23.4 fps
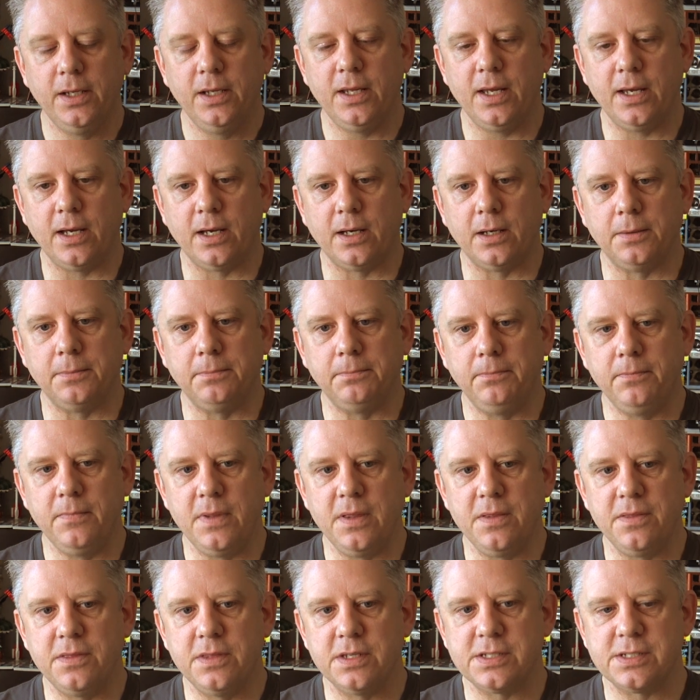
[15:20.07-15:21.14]

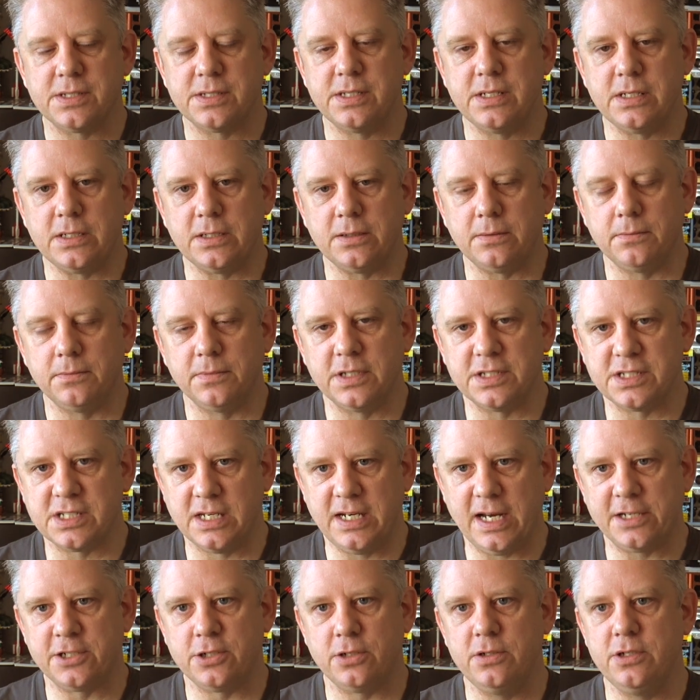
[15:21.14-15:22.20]
this
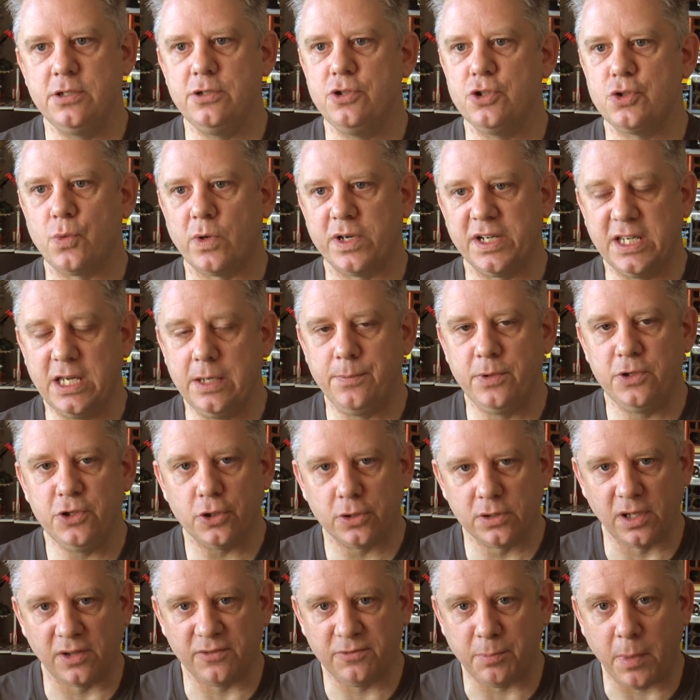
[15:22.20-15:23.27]
connector you usually want to keep in your
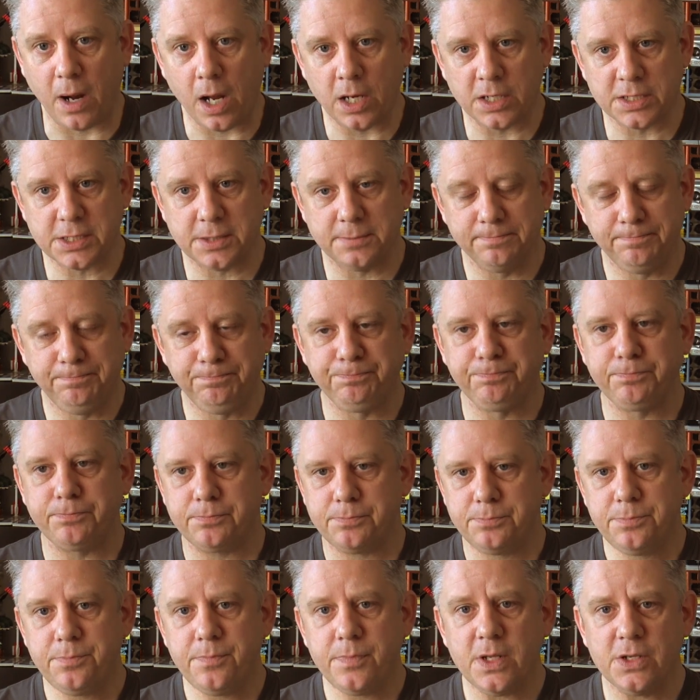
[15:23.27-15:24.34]
glove box,
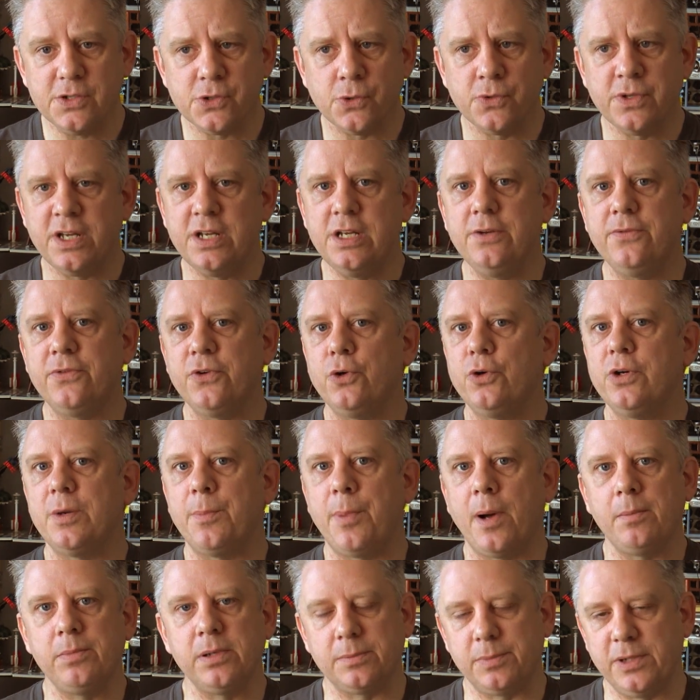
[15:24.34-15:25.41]
so that if you're in a
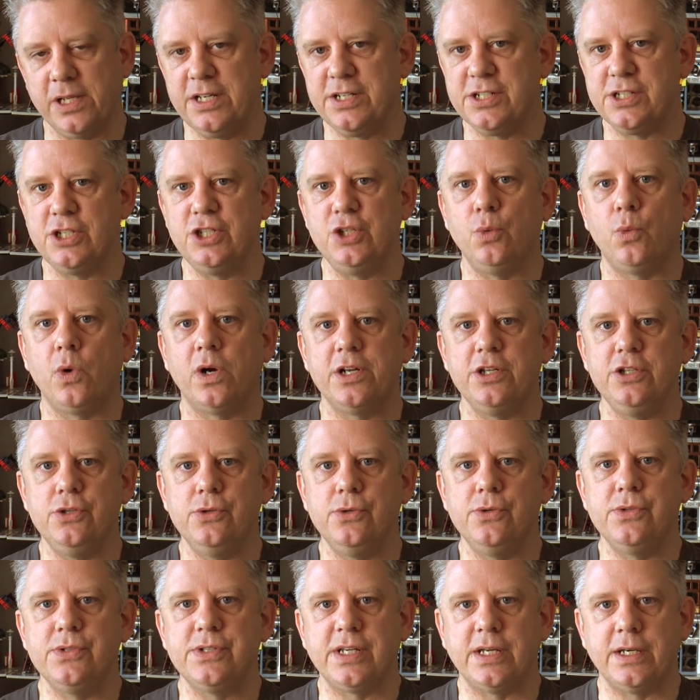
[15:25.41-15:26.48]
public place and you want to
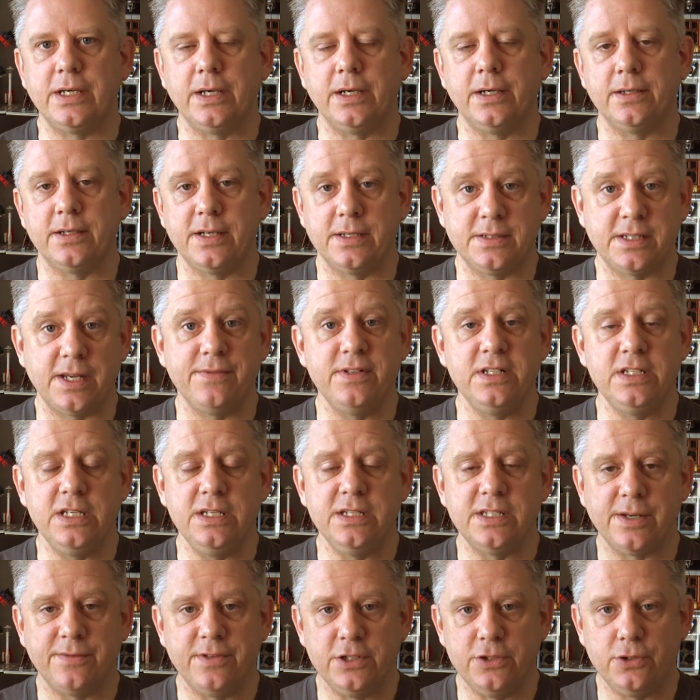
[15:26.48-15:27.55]
use a
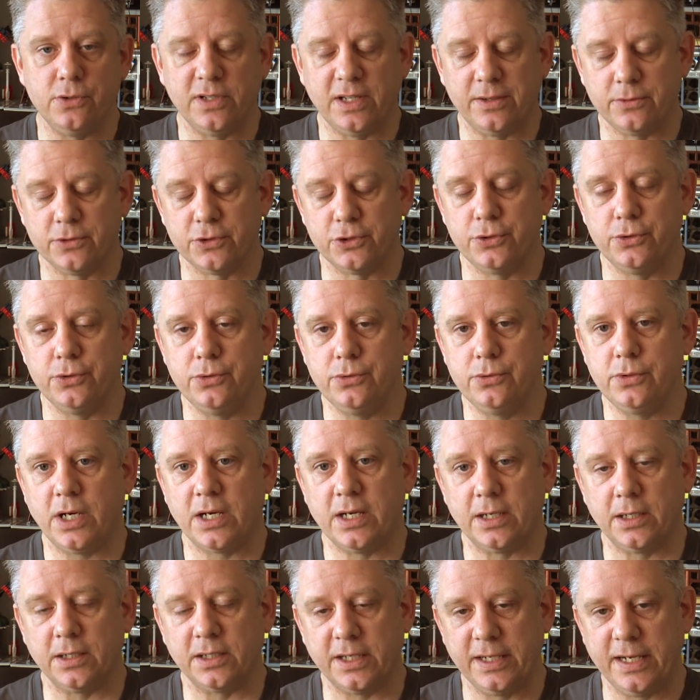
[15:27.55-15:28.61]
1772 level 2
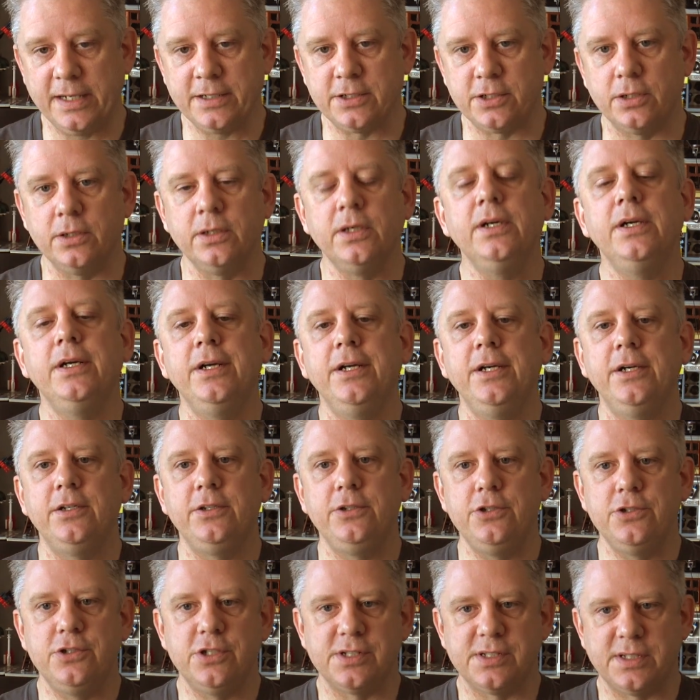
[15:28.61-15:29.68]
connector,
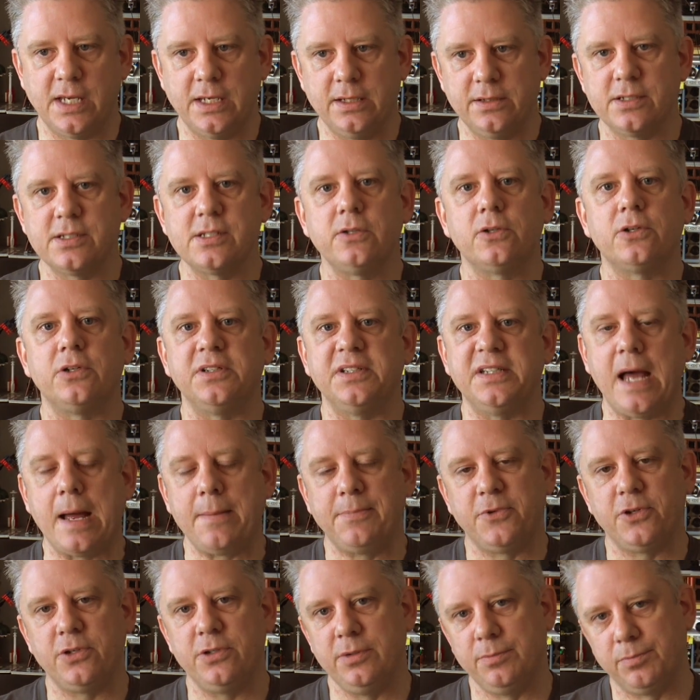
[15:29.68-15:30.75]
you just take this little
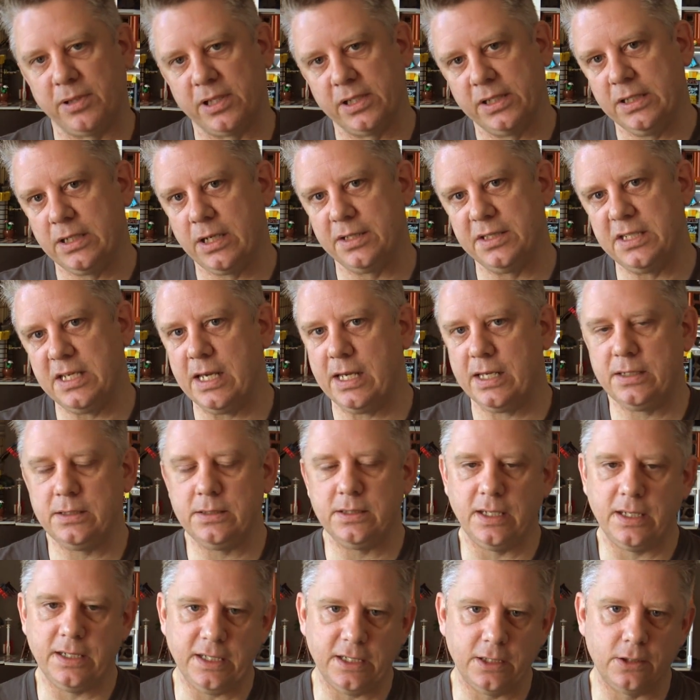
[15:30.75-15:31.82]
adapter and you plug it on the end
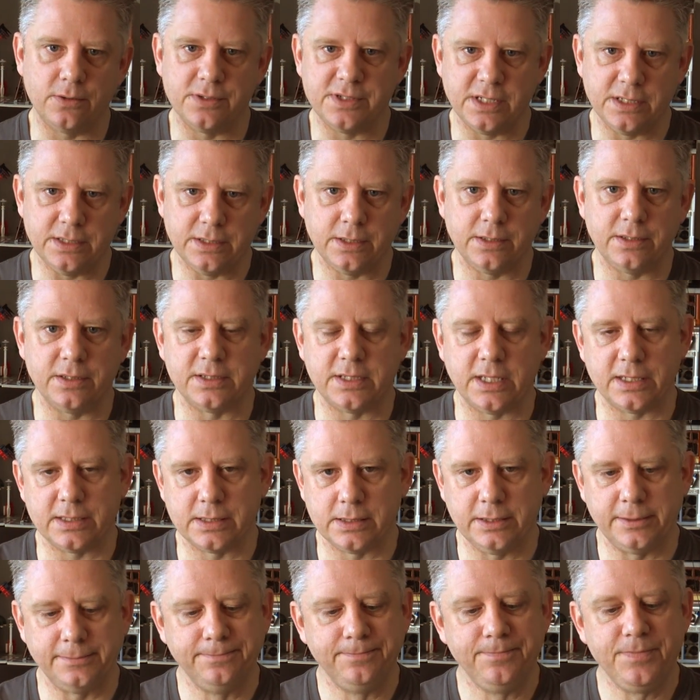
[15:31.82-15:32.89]
and it goes into the
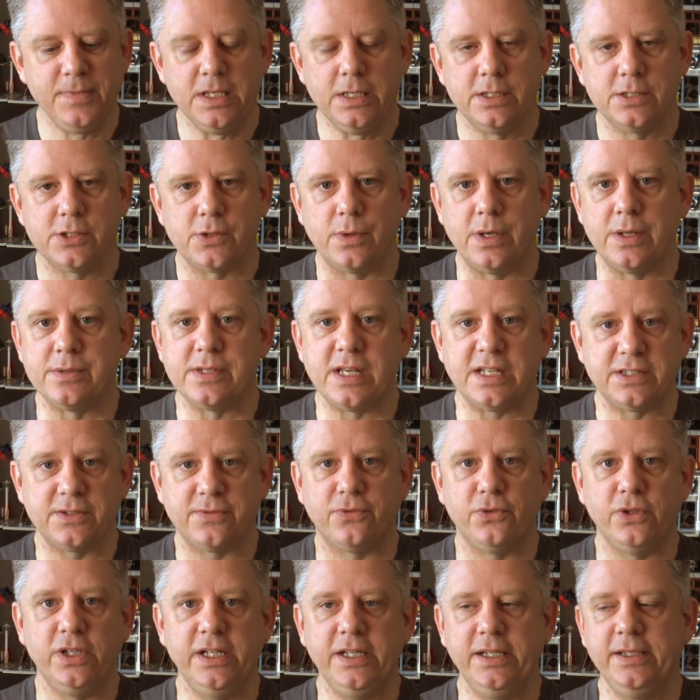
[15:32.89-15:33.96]
Tesla. So anyways, that's
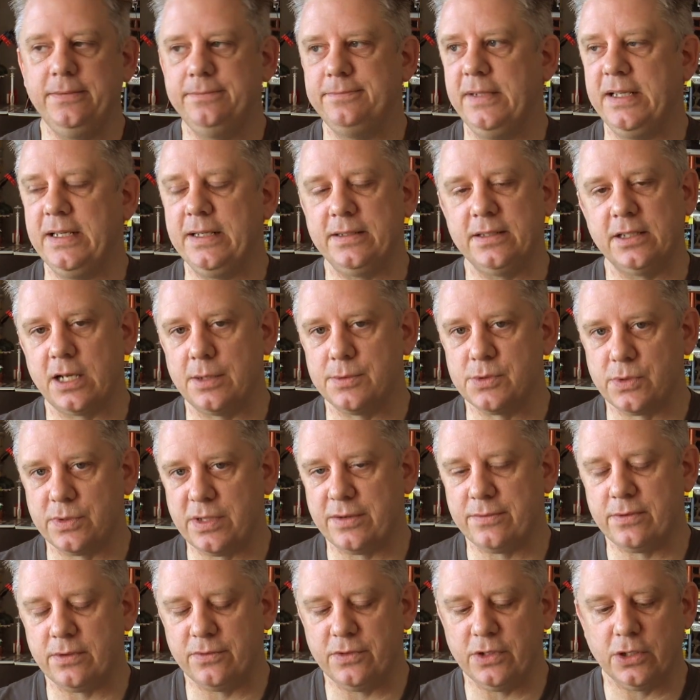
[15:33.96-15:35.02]
free and it comes with
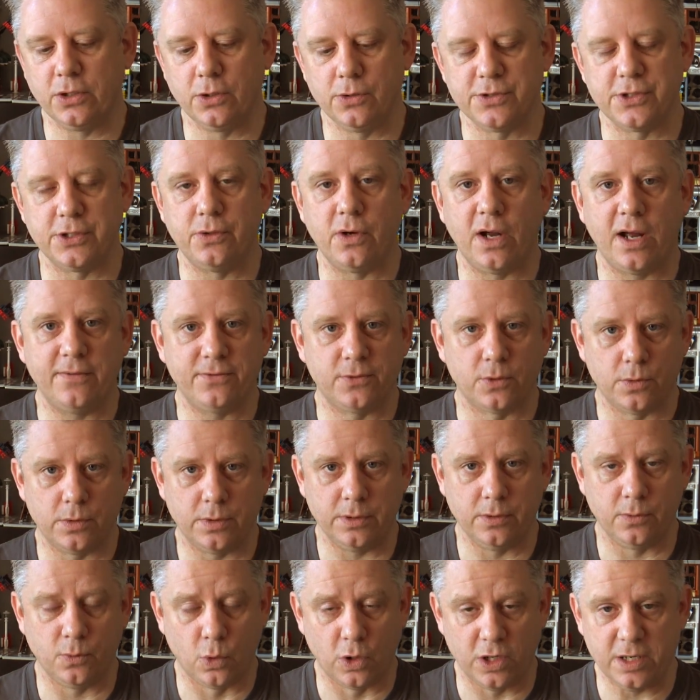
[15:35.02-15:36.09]
every vehicle, so you don't have to
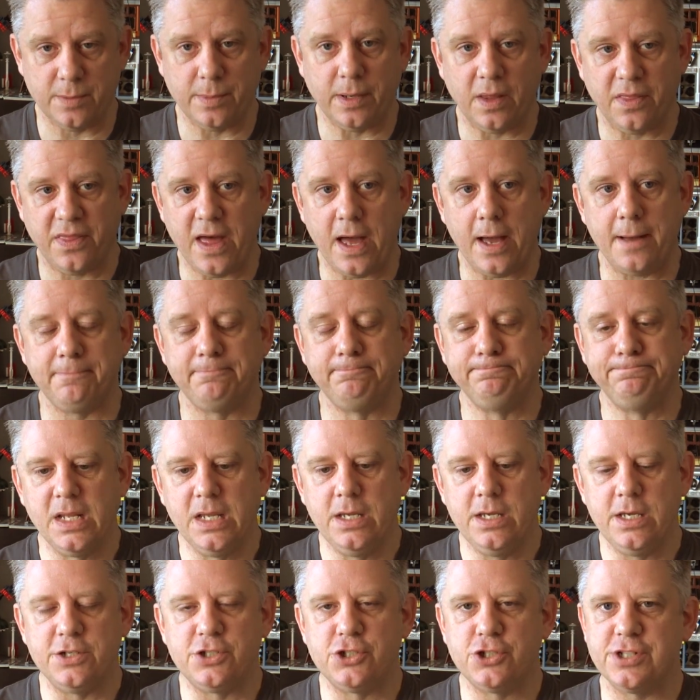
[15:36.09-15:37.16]
worry about that.
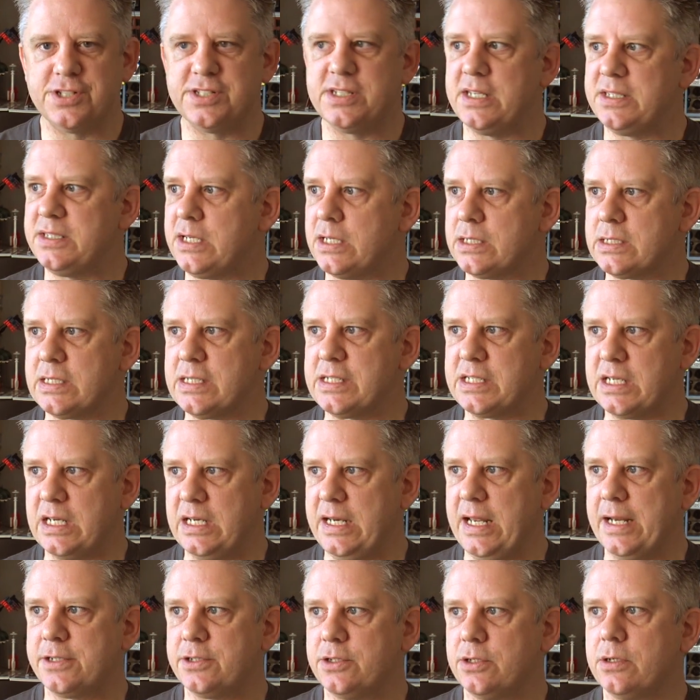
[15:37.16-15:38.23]
It's just that Tesla's
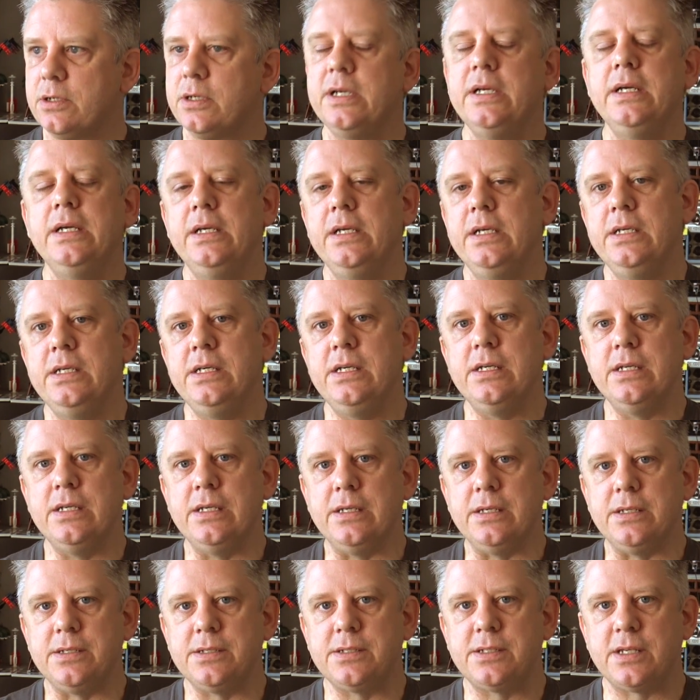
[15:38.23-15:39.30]
connector
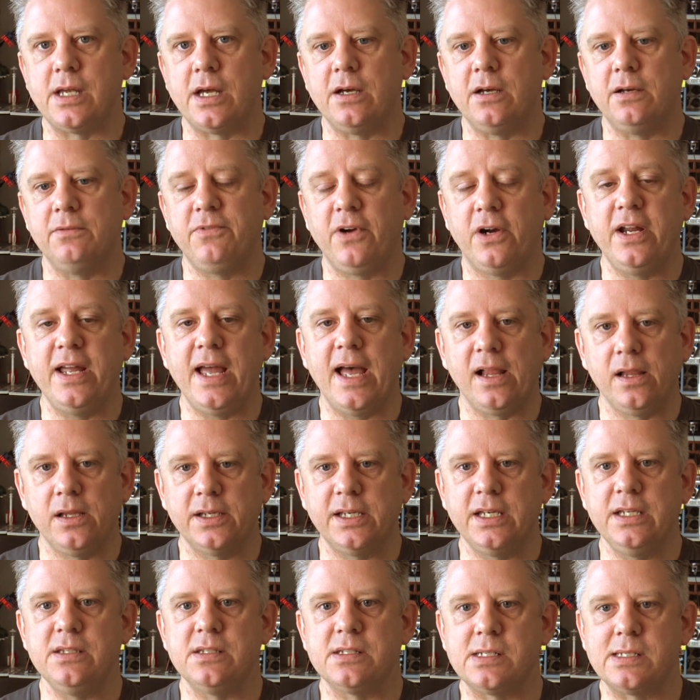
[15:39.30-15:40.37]
is very
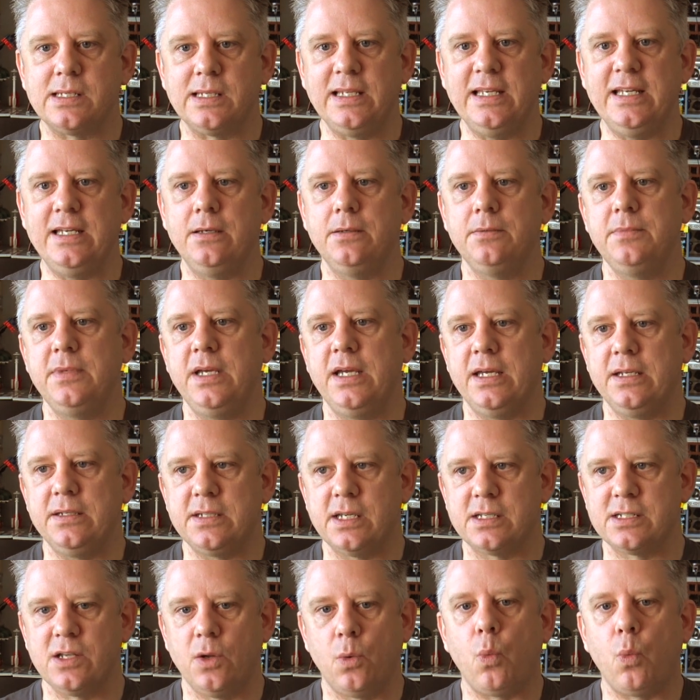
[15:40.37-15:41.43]
elegant and slim, and Tesla